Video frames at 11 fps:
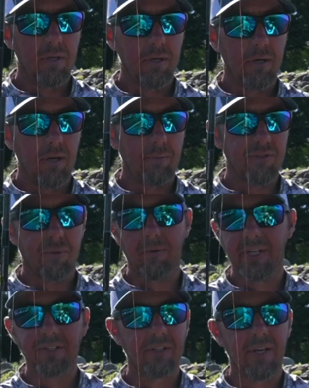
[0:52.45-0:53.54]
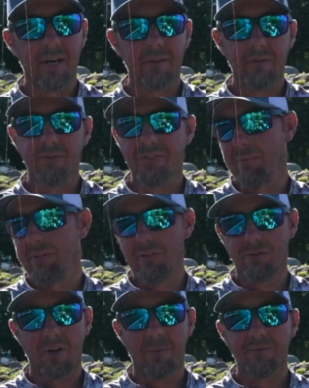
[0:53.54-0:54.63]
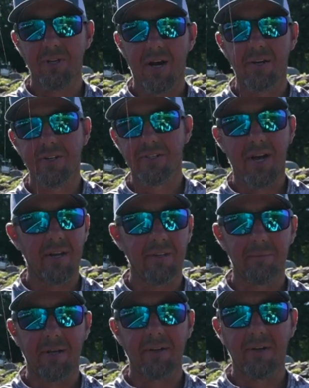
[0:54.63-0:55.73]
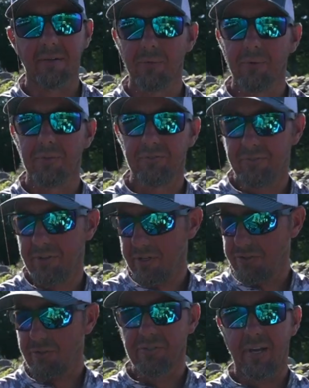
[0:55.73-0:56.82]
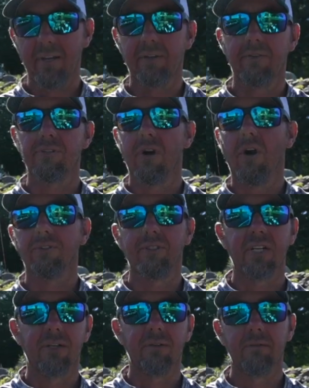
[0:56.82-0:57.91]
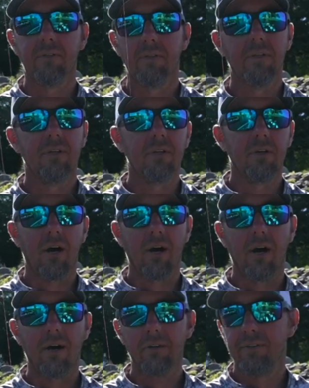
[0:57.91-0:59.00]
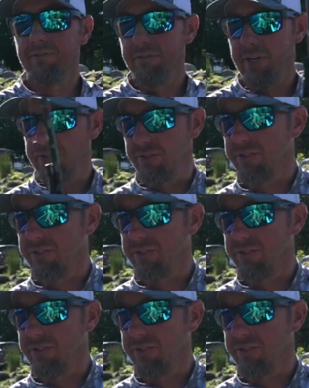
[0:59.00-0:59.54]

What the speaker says: Some would eat the Ned, some would eat the drop shot, just kind of depending on the mood of the fish. So it's kind of just alternating the fish and